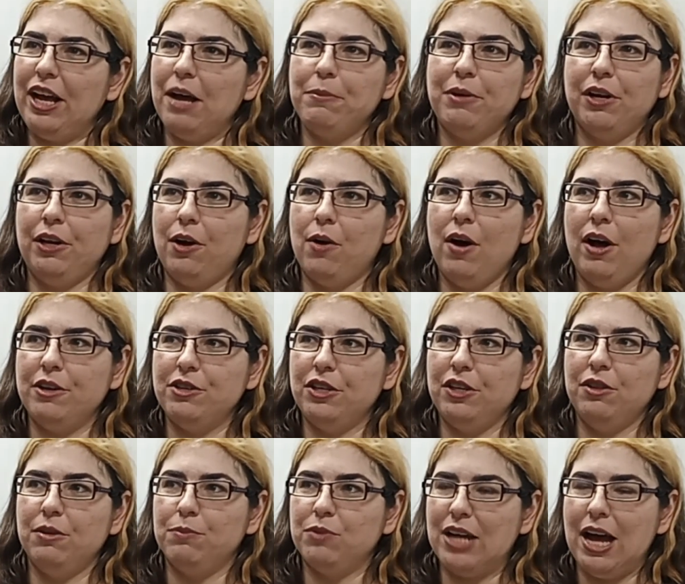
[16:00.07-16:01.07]
I'm going to go
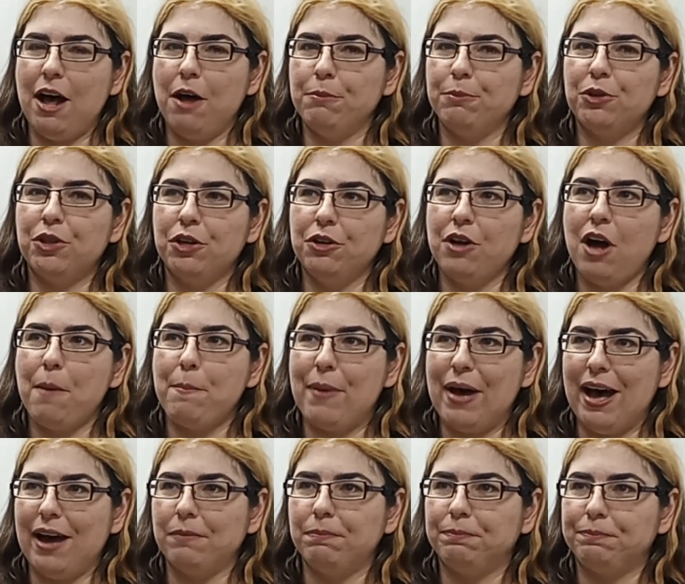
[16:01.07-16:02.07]
hunting them down, but they're not
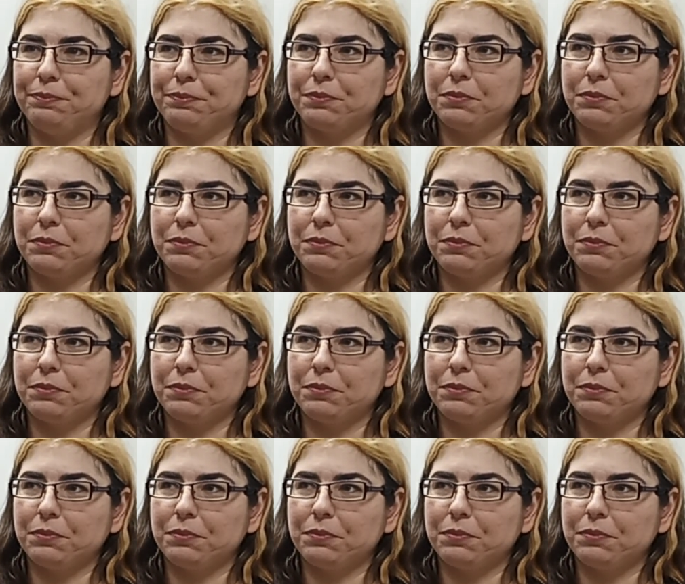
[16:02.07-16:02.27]
bad.